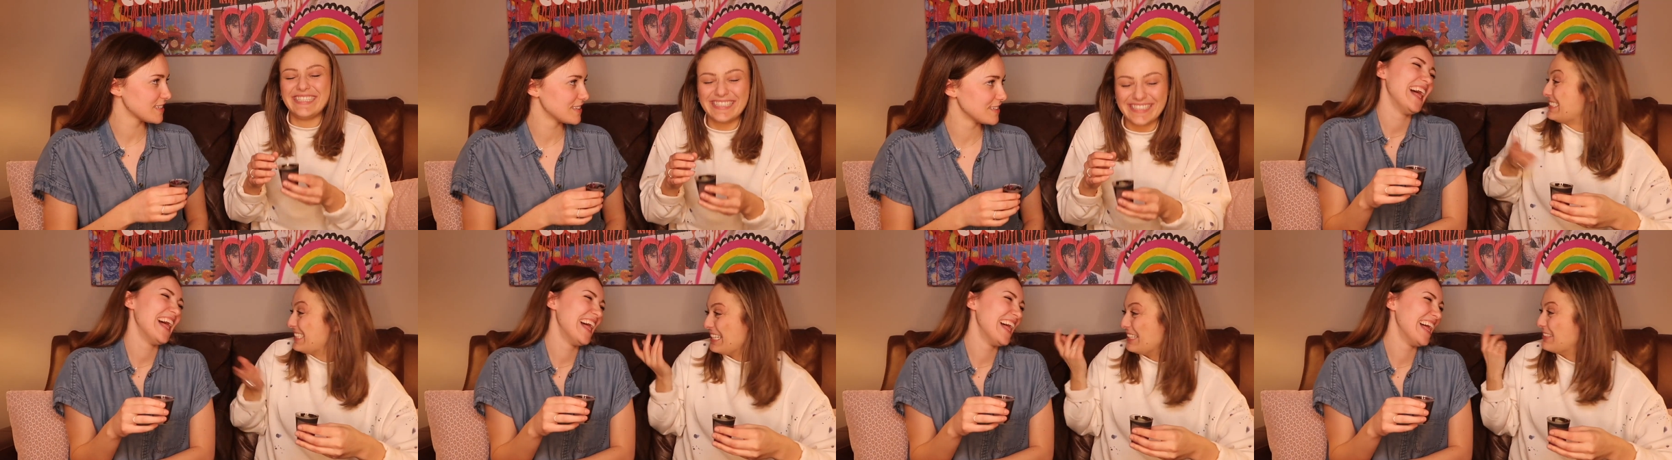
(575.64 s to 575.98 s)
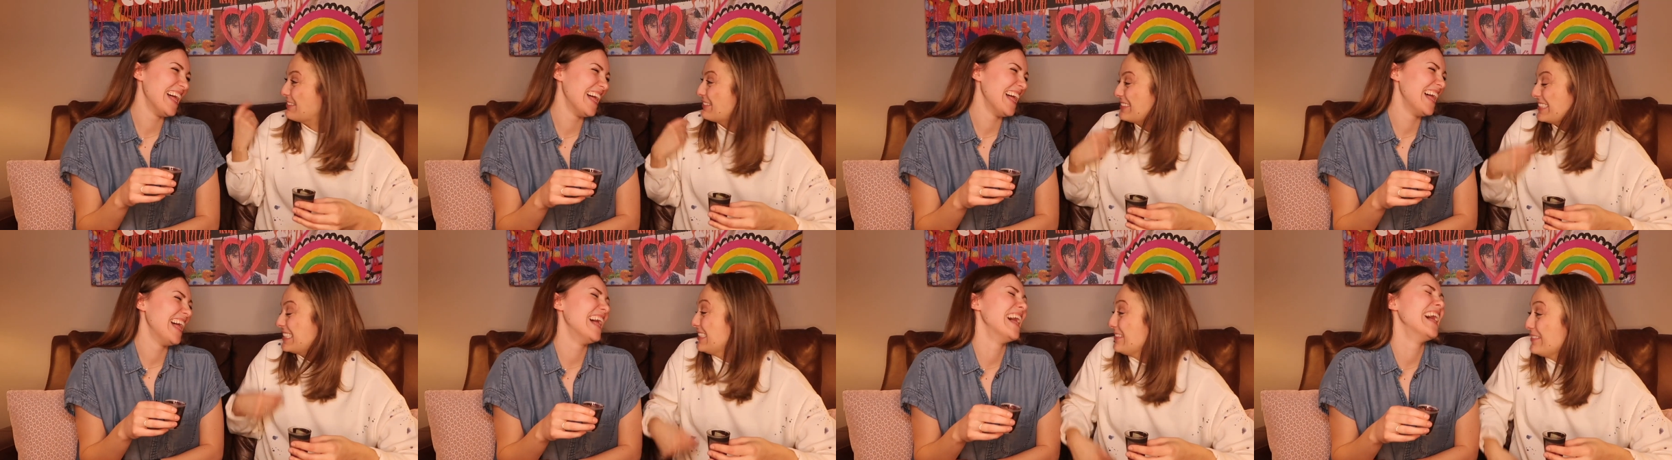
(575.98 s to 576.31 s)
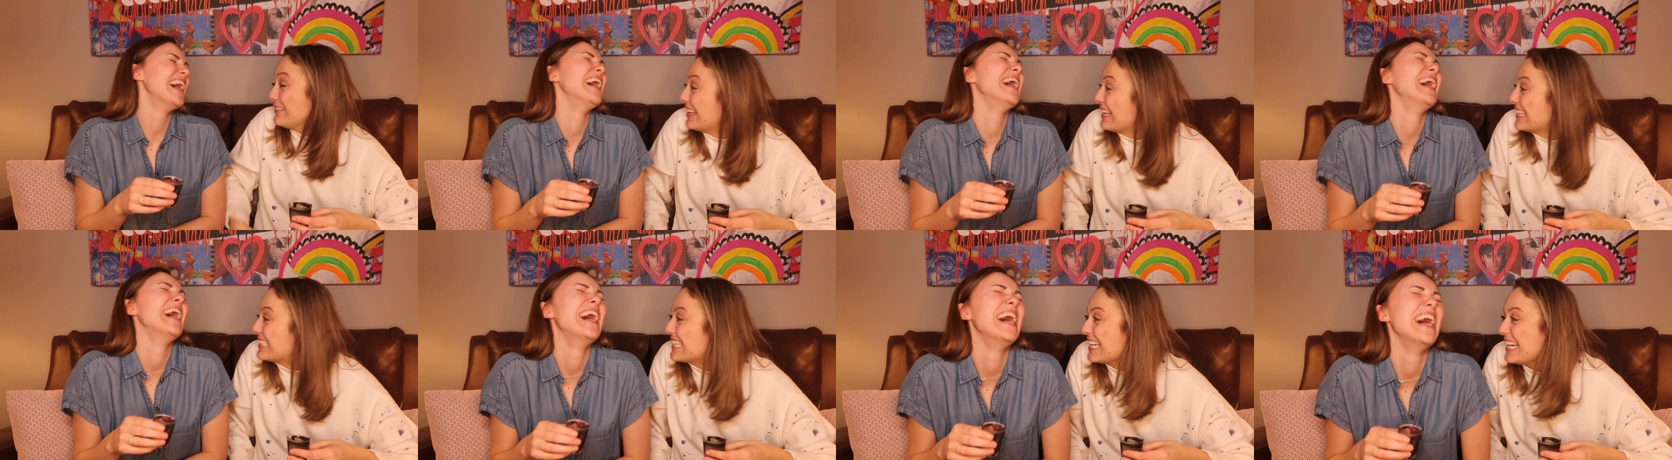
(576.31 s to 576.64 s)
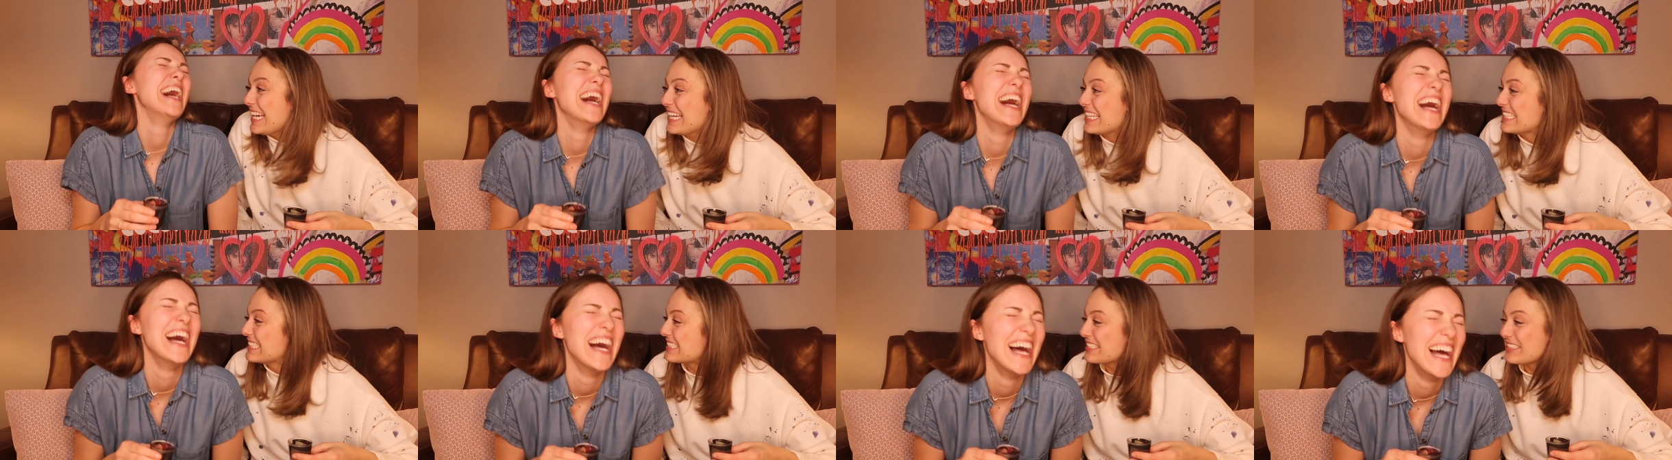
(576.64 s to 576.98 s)
Speaker 1: Dude, would you like to
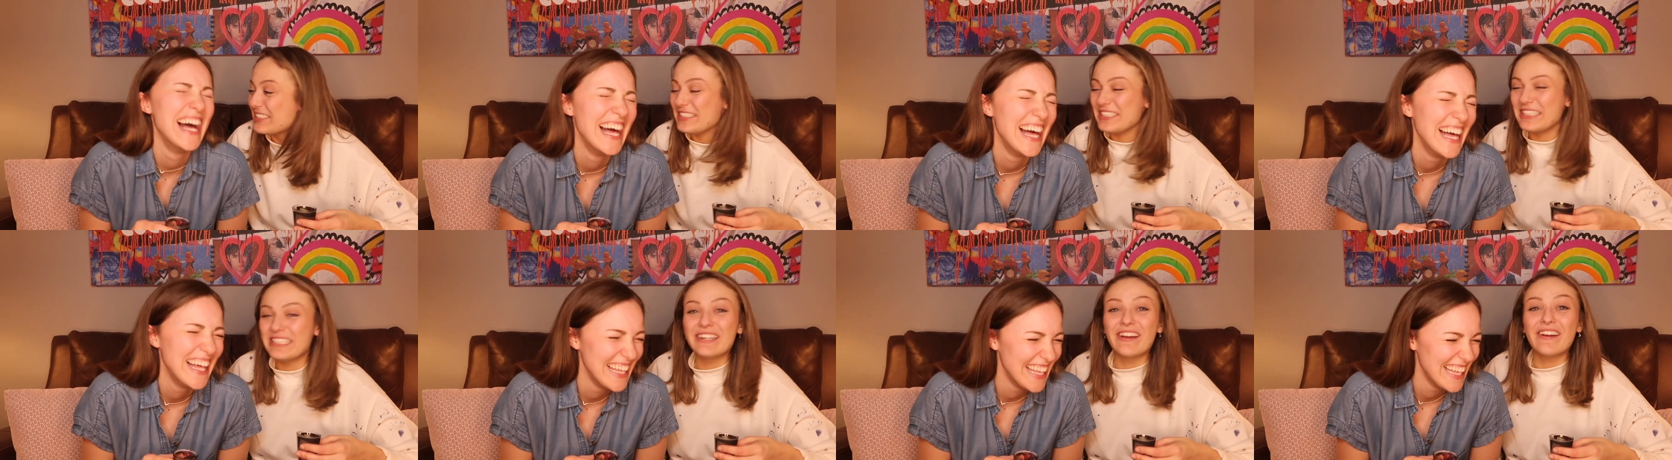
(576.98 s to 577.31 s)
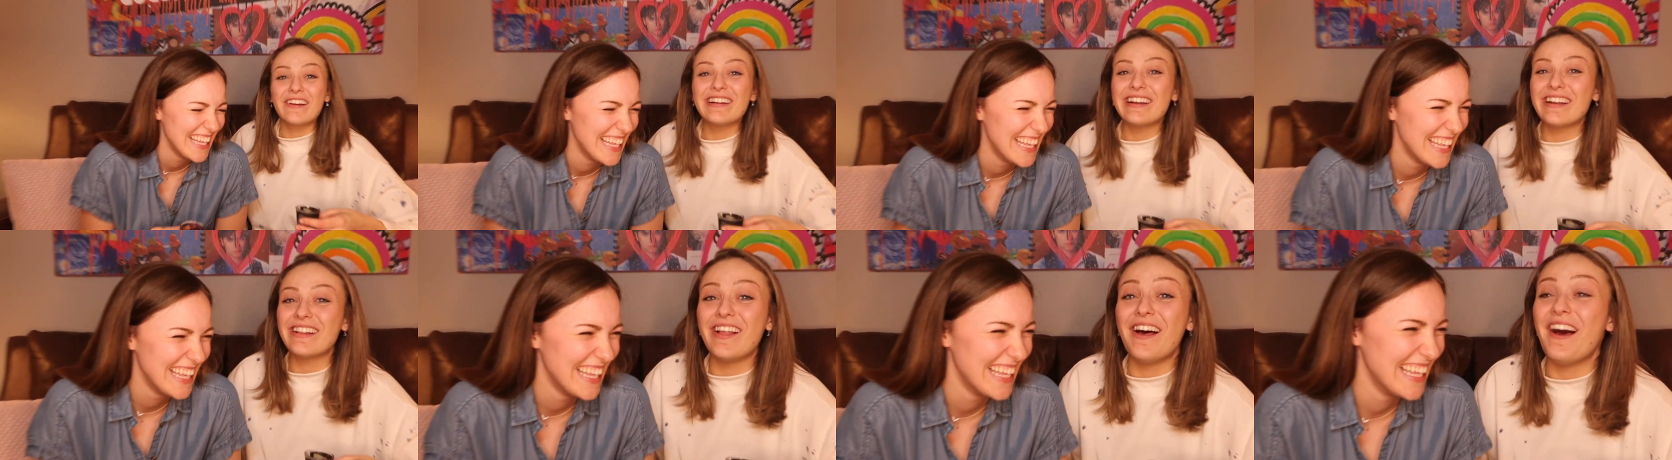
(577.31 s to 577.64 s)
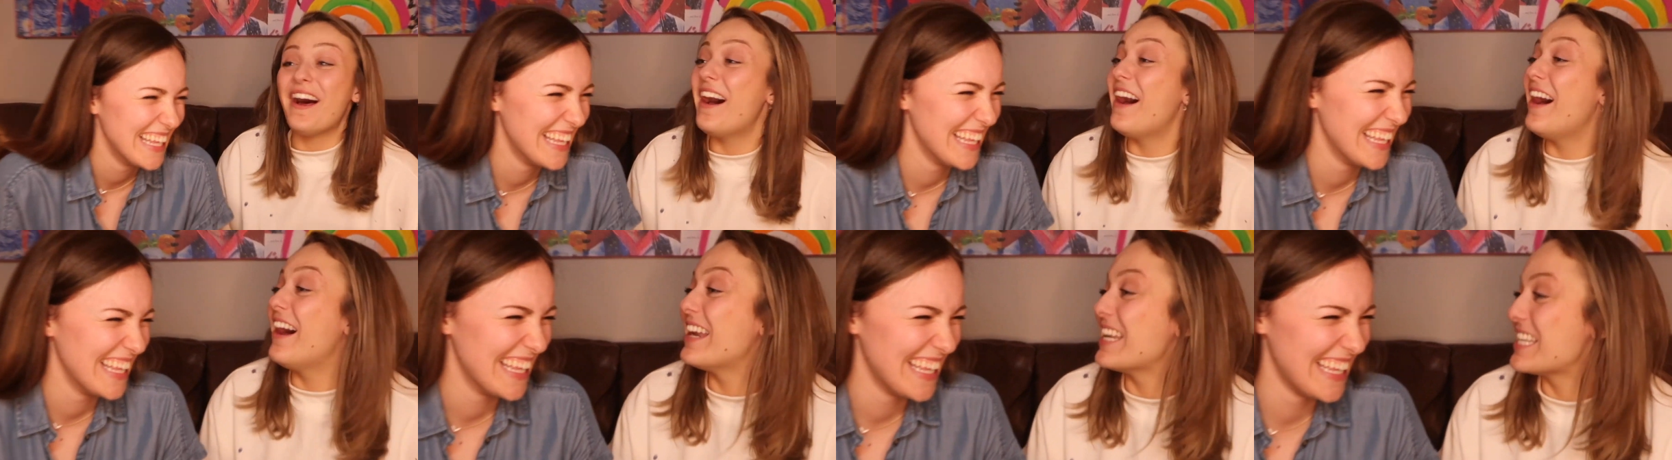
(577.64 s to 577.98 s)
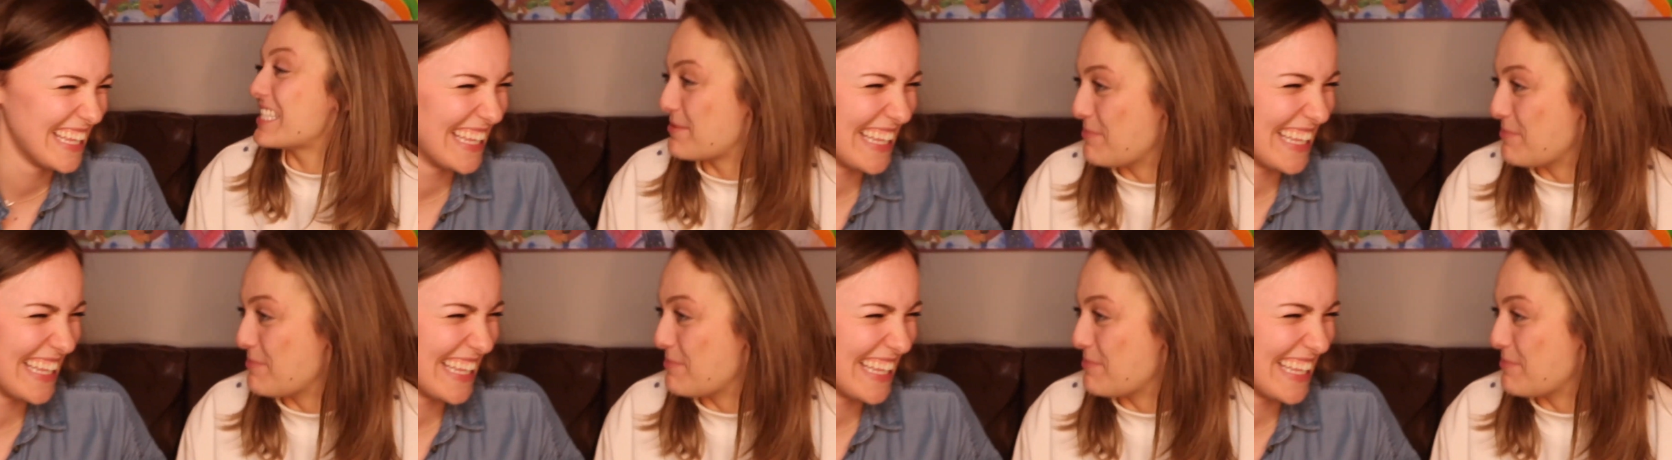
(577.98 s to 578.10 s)
answer? You're talking a lot of